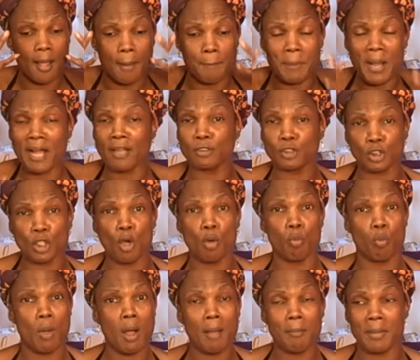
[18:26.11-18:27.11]
about your
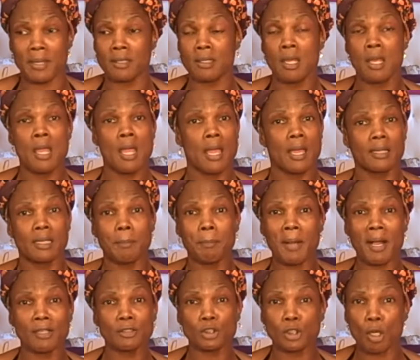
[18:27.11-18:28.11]
woman and
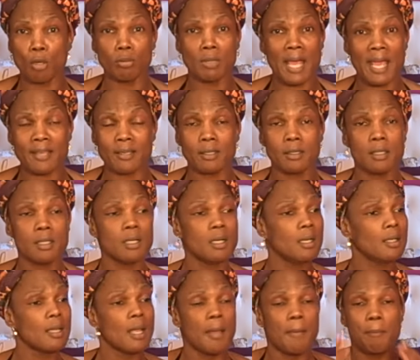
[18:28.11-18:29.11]
about your
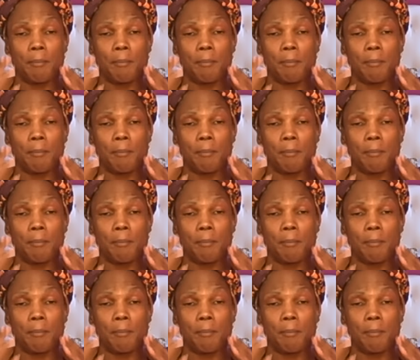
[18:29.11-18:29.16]
ladyhood,